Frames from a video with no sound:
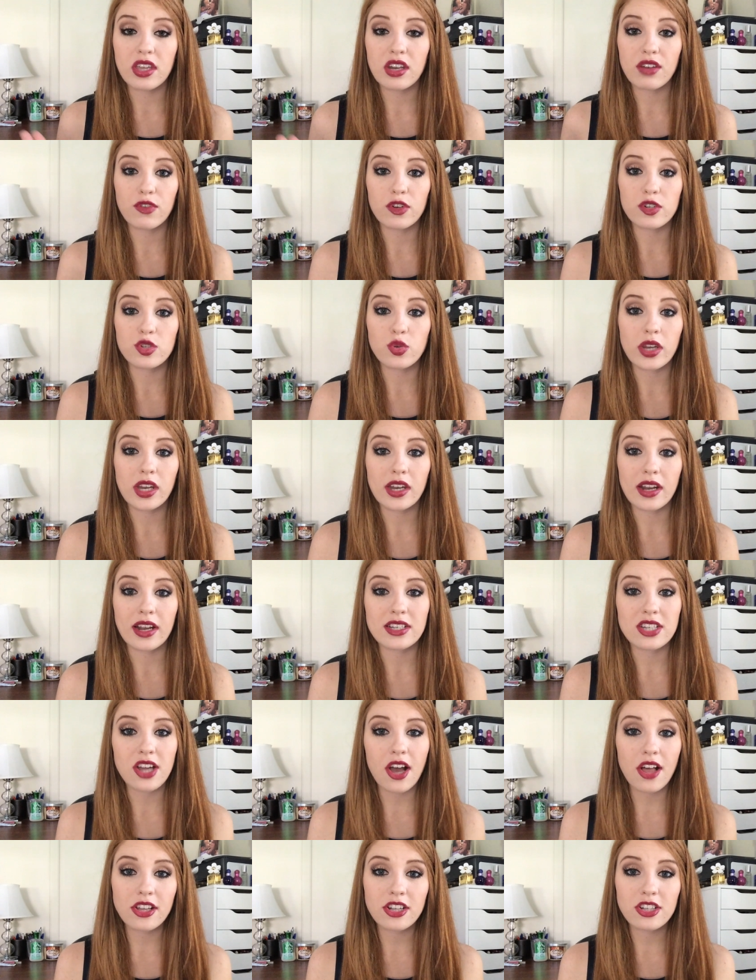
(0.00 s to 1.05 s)
get it for twenty-nine
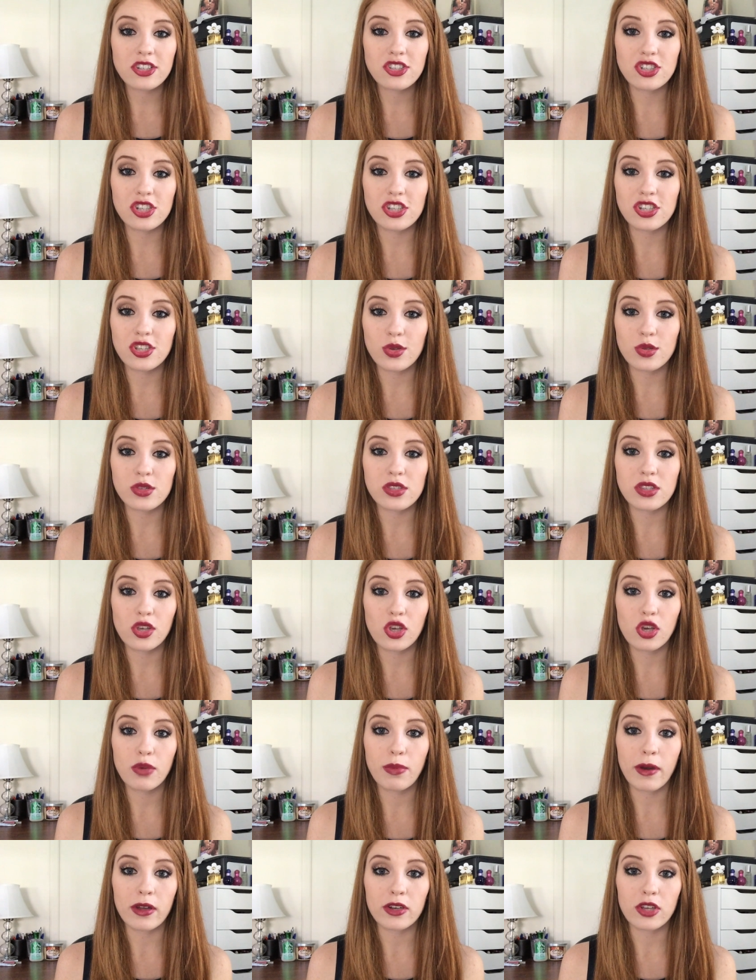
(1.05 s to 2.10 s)
dollars. Just use the
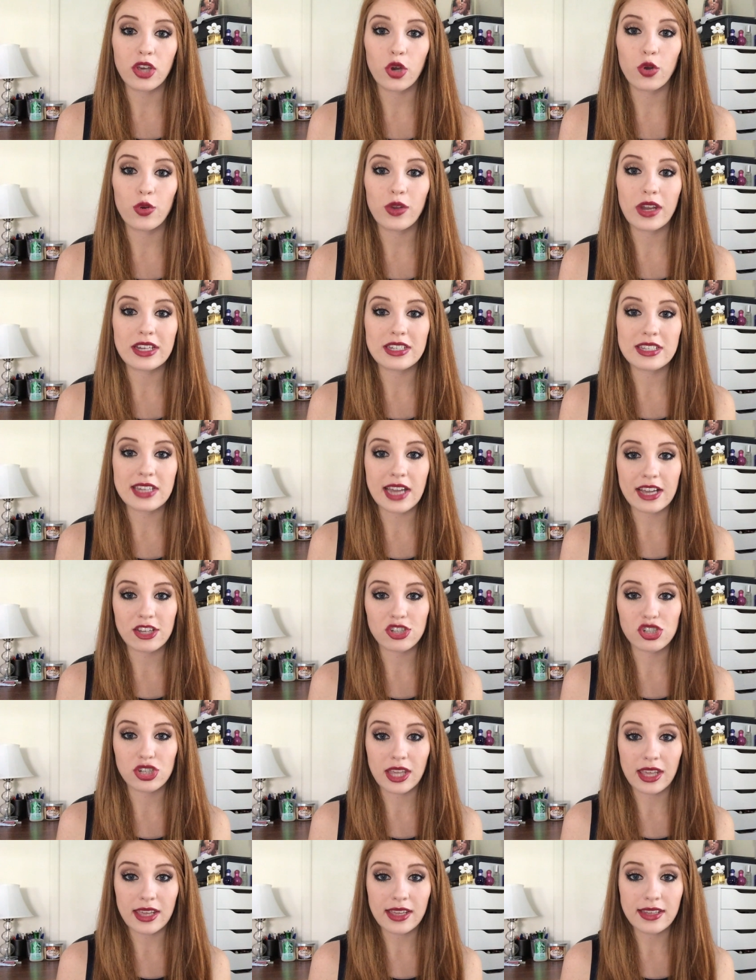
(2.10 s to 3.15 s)
coupon code
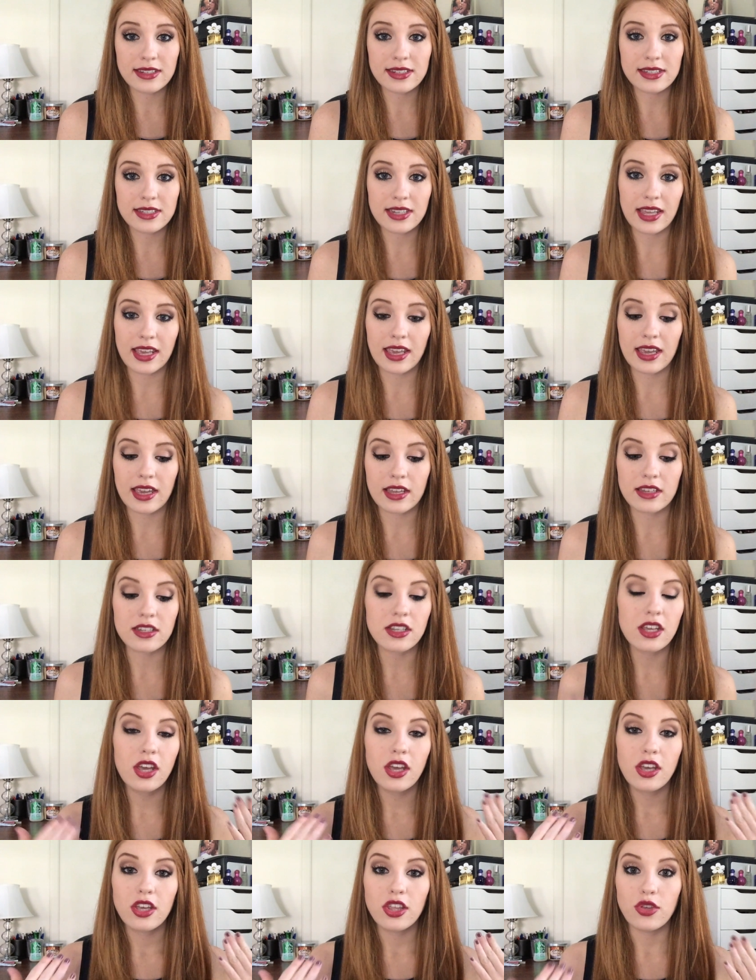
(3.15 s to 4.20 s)
DASHKIT, and
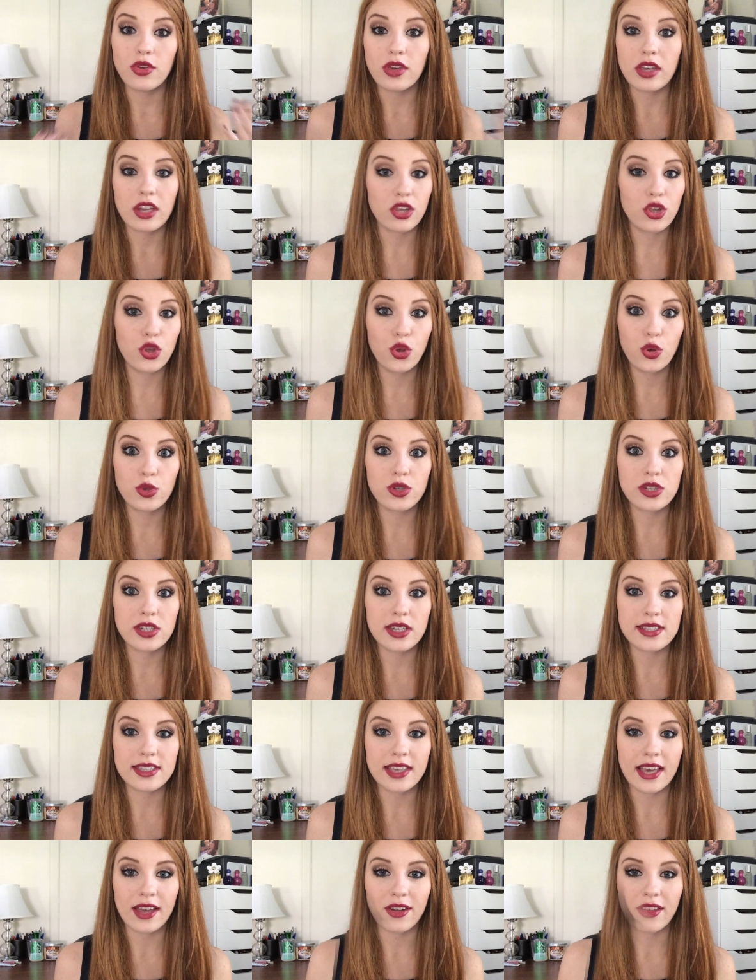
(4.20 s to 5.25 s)
you can get a huge
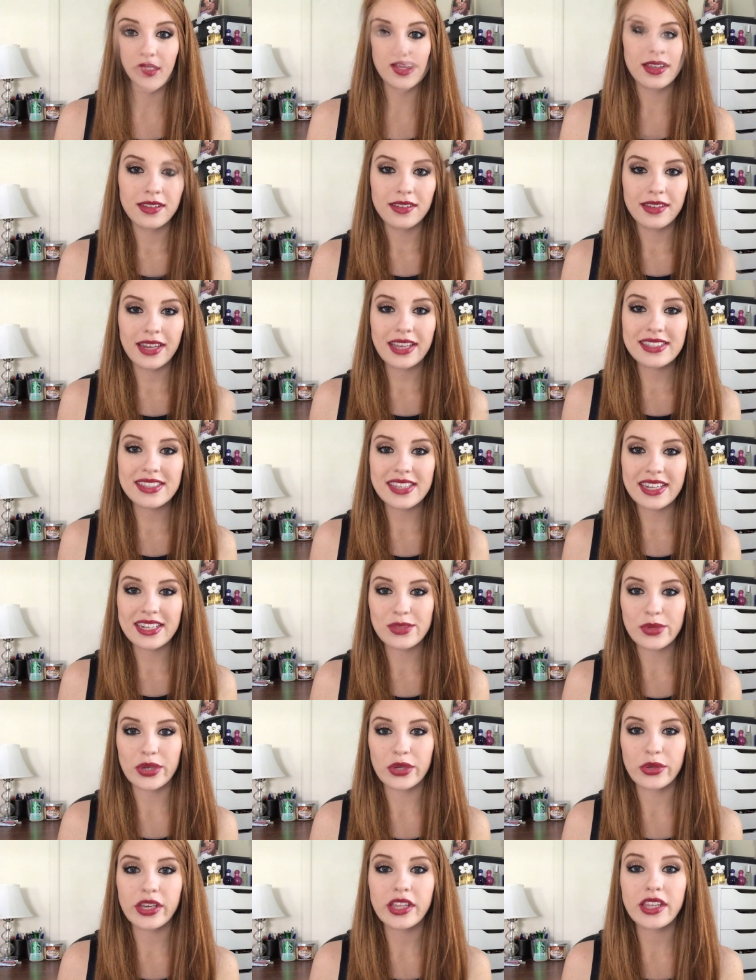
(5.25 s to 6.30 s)
discount on that. Next, I just
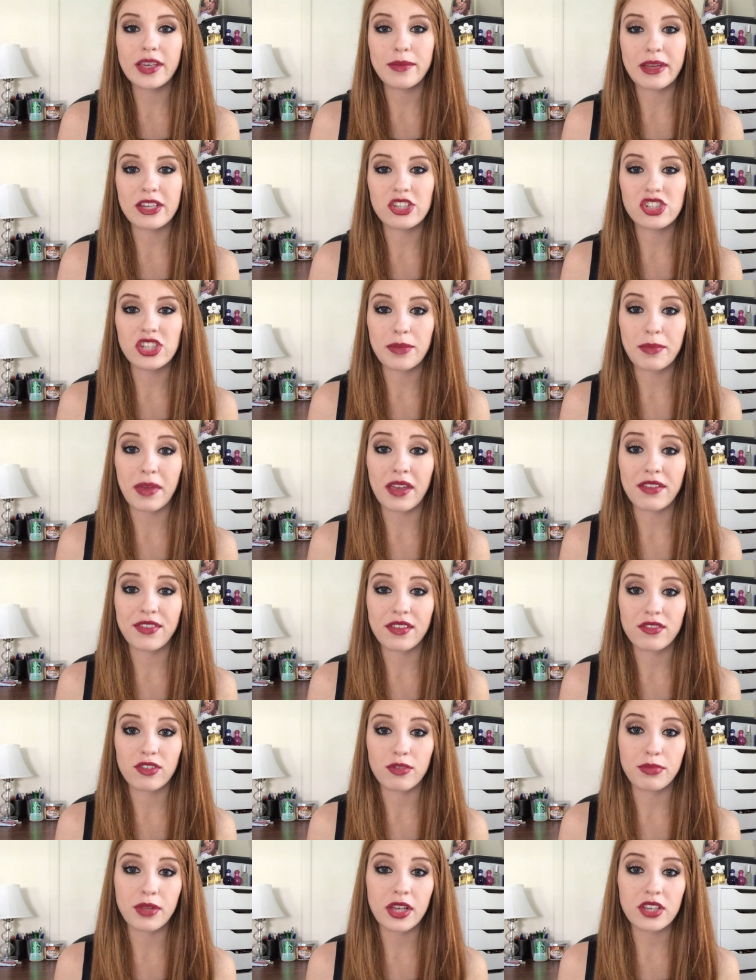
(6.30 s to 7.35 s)
want to quickly mention my
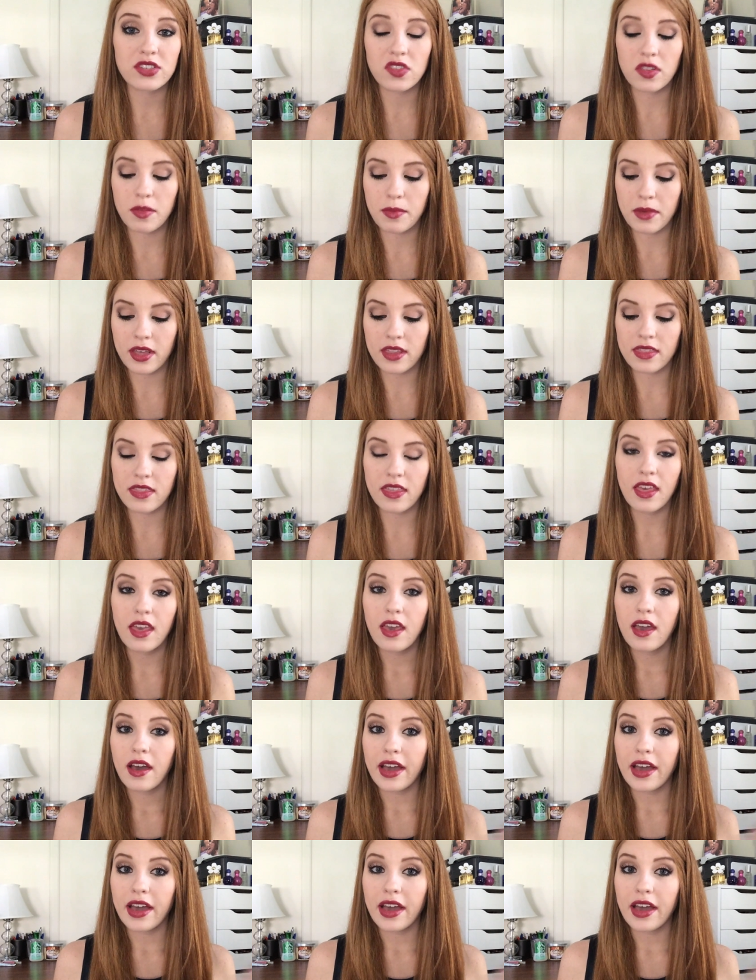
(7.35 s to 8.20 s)
favorite blush of the month.